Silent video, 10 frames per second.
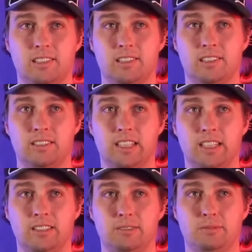All
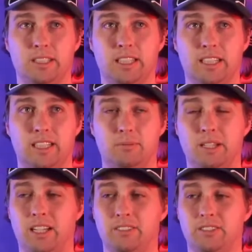right. We got
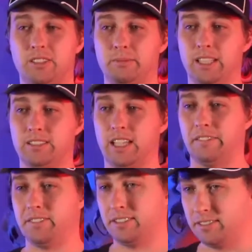about 2 minutes
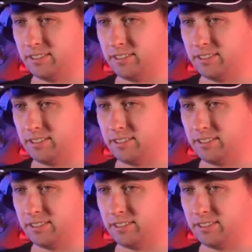left.